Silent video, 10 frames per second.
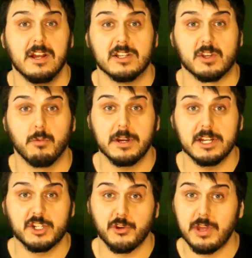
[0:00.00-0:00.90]
So we're going to
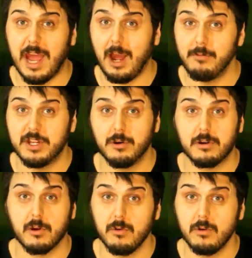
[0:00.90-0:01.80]
show you how we took
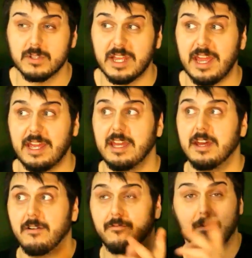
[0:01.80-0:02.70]
our old tank
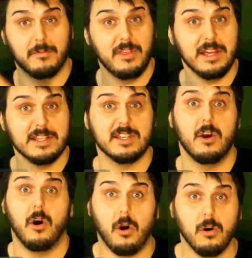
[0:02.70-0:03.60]
from this
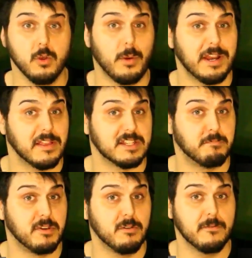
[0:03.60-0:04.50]
all the way to this
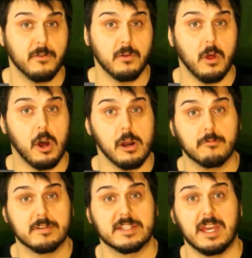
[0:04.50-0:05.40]
beautiful
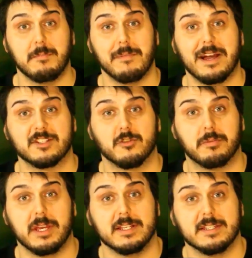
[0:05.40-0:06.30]
aquascape
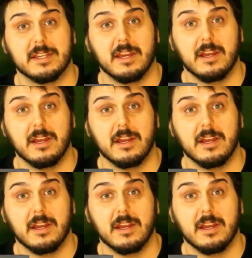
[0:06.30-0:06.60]
masterpiece.